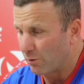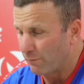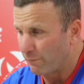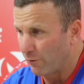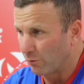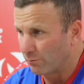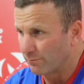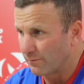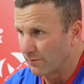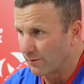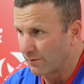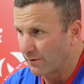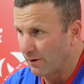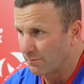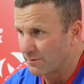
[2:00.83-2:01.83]
felt
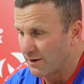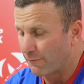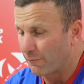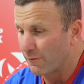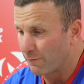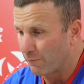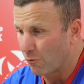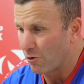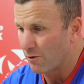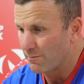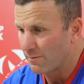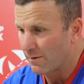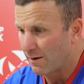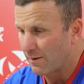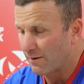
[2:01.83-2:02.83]
different for
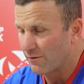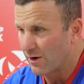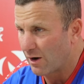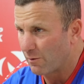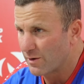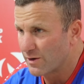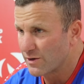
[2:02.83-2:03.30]
him. Even though